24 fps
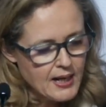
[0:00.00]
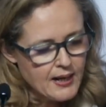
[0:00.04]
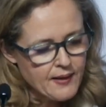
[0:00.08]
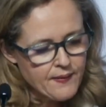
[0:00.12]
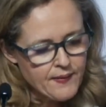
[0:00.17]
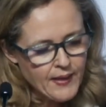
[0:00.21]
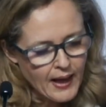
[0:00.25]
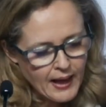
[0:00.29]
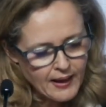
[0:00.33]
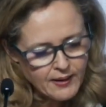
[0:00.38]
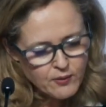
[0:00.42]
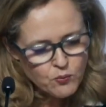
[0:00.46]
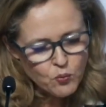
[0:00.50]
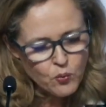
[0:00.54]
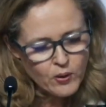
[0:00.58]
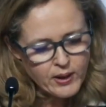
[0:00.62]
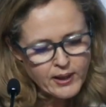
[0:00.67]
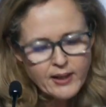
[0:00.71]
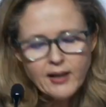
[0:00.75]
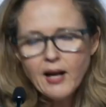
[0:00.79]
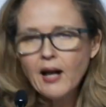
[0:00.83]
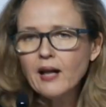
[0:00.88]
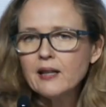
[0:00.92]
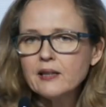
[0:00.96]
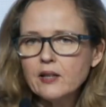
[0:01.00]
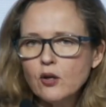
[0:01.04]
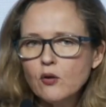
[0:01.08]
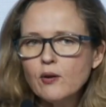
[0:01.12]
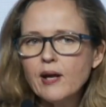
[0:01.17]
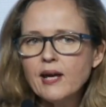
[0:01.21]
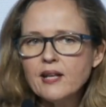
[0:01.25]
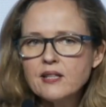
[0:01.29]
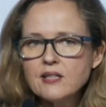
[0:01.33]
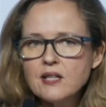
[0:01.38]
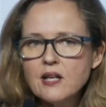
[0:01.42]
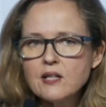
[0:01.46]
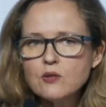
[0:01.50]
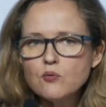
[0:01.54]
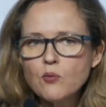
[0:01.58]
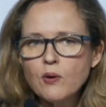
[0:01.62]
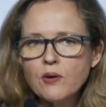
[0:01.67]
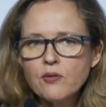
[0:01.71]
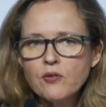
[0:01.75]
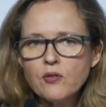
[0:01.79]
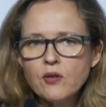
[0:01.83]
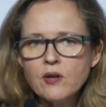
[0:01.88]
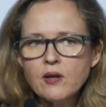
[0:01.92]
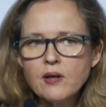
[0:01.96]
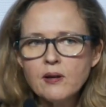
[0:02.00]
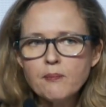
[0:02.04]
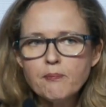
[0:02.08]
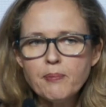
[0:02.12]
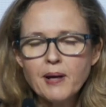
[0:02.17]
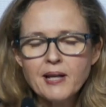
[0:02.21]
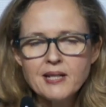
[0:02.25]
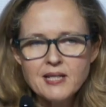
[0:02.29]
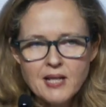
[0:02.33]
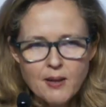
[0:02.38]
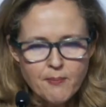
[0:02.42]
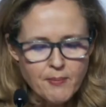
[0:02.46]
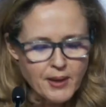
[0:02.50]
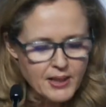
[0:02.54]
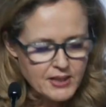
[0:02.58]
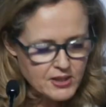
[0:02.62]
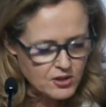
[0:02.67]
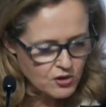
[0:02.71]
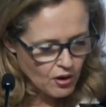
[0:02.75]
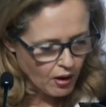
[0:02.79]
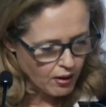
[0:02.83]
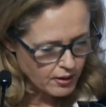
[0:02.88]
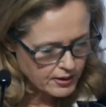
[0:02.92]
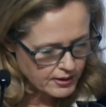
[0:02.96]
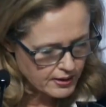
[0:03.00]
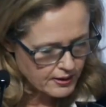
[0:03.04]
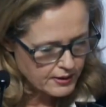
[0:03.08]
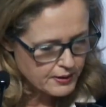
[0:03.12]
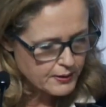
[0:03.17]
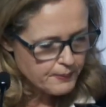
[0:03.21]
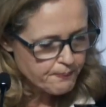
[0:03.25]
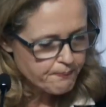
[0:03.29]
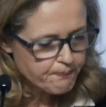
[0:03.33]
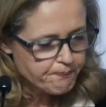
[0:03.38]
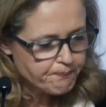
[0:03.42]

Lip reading: than we calculated when the pandemic started.